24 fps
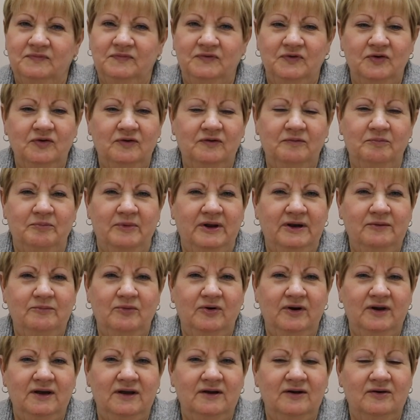for many,
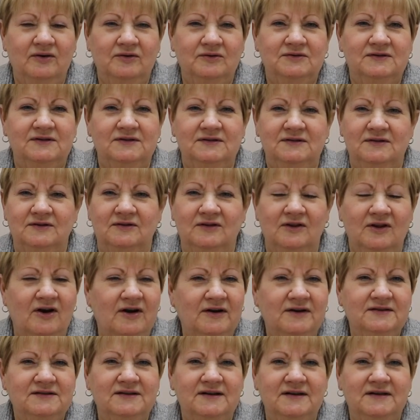many years, as
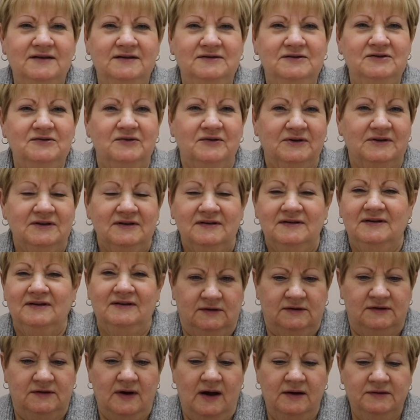long as I can do it.
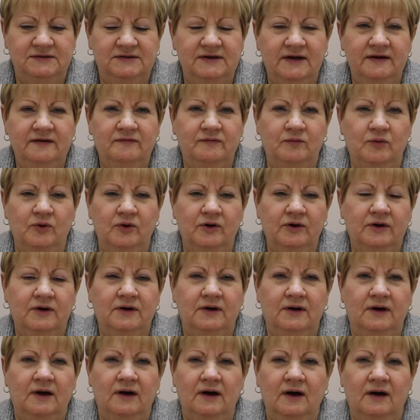So outside of
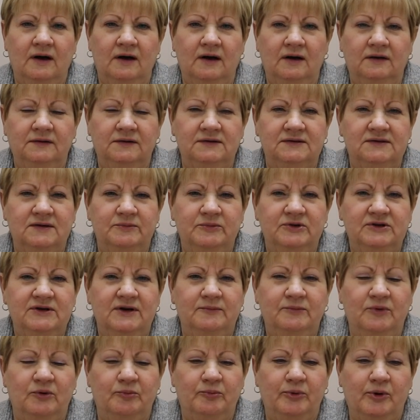work, uh, in the
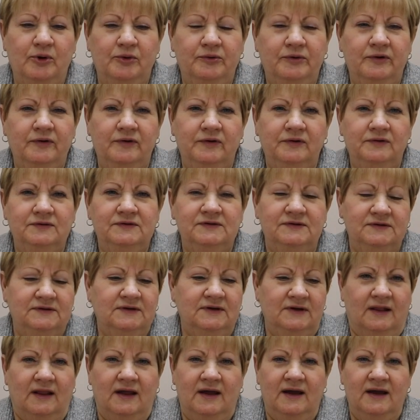summertime we're boaters,
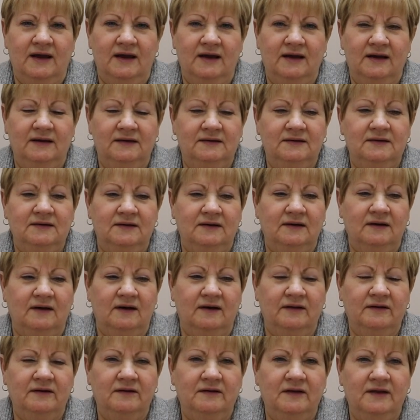and
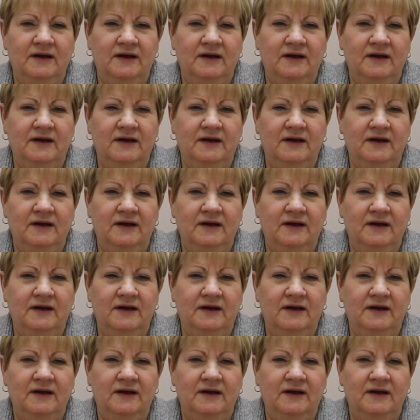other than